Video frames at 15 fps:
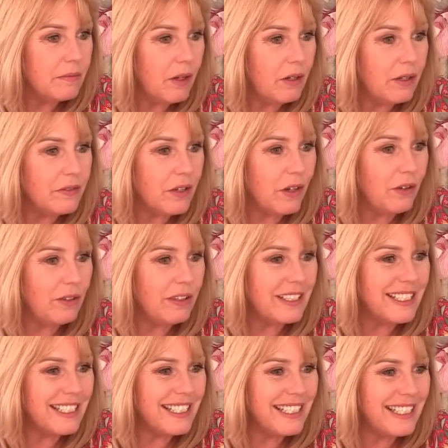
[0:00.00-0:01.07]
Olive's got all of
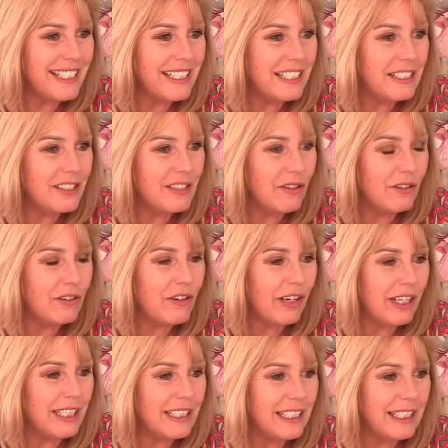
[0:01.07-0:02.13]
the CDs and not
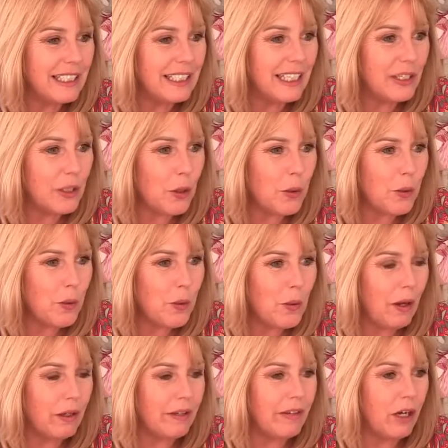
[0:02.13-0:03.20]
tried any yet. Oh,
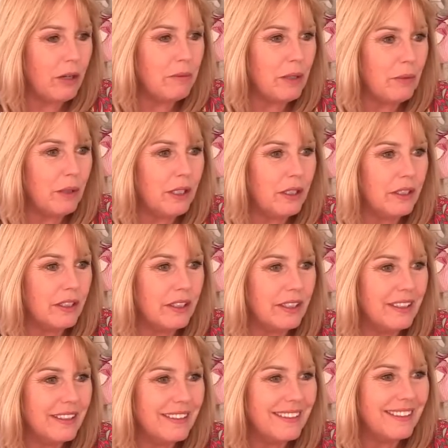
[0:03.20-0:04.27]
Olive, I hope they worked.